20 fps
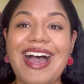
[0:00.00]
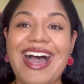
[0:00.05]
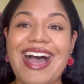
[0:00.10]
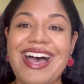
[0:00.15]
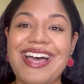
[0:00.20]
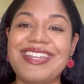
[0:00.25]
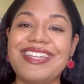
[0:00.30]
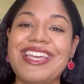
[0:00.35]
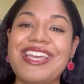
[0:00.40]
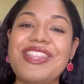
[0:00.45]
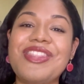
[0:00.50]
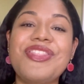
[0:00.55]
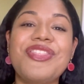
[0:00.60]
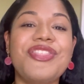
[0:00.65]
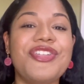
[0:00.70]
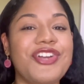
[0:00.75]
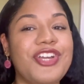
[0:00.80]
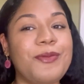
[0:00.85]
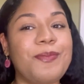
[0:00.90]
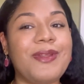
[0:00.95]
And
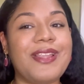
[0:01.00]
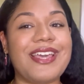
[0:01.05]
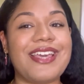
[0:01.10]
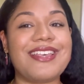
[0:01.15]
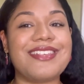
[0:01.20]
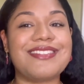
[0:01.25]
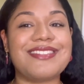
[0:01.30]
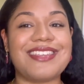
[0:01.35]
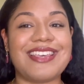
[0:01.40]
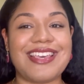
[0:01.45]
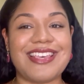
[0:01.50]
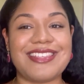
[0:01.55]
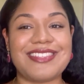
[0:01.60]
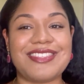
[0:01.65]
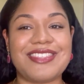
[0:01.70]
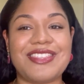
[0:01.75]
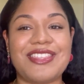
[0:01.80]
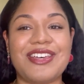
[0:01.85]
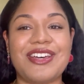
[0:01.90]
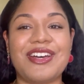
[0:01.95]
in third place
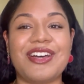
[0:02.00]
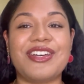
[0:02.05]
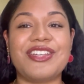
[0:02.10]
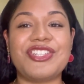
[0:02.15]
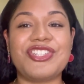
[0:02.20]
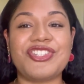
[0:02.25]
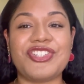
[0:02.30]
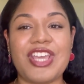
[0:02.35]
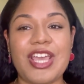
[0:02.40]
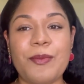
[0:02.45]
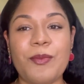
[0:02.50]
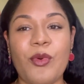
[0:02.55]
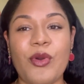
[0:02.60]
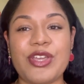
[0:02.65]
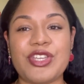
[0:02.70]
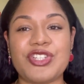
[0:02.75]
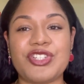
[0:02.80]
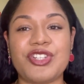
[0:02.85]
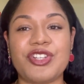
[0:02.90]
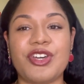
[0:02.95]
is the Shea
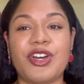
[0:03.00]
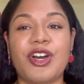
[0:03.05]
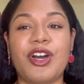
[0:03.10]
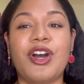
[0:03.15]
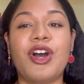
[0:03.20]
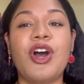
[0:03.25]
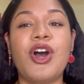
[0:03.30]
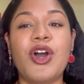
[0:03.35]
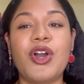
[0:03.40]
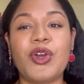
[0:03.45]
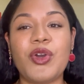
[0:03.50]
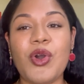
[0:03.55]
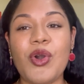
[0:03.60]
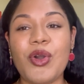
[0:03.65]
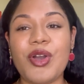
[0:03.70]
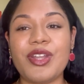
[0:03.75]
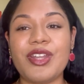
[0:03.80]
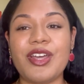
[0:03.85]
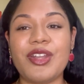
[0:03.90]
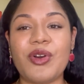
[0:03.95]
Moisture
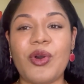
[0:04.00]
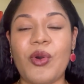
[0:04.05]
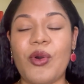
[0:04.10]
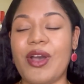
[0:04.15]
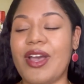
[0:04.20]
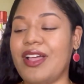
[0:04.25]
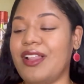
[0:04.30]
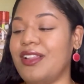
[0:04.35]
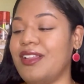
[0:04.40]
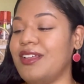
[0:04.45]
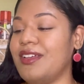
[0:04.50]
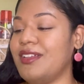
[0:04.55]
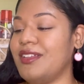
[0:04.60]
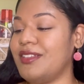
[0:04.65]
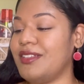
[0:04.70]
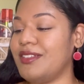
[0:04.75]
Coconut Oil